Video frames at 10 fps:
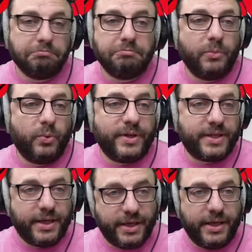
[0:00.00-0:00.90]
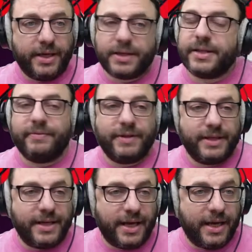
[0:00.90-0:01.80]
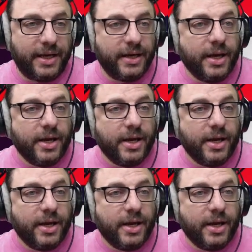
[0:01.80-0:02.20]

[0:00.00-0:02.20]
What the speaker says: We see here 79